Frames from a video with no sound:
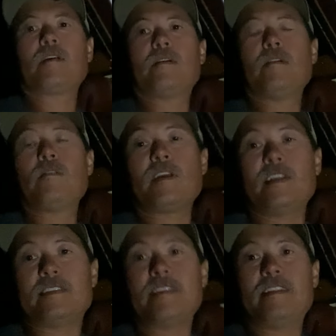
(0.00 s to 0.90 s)
Okay,
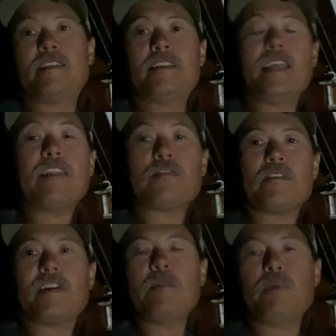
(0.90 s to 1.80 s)
it's
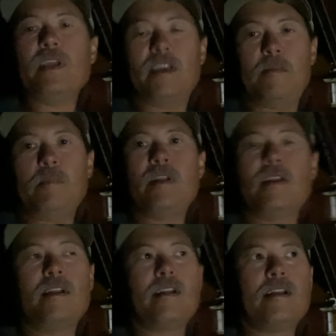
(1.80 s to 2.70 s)
10:30 p.m.
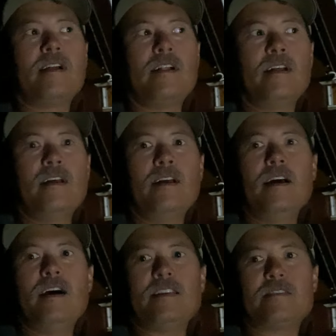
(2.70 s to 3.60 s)

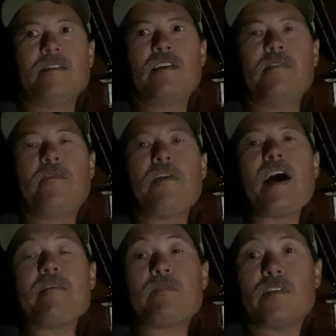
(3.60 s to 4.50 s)
I started at
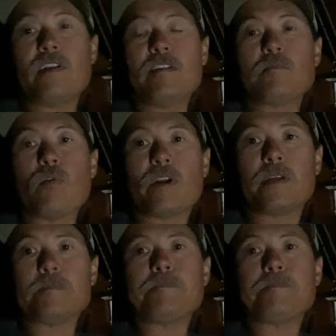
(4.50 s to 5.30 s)
5:30 this morning.